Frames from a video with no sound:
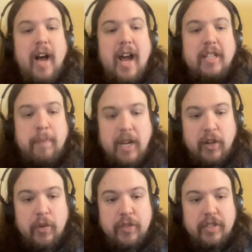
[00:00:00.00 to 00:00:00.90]
highest paid
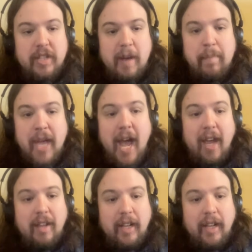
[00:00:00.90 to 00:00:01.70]
coaches in the NBA.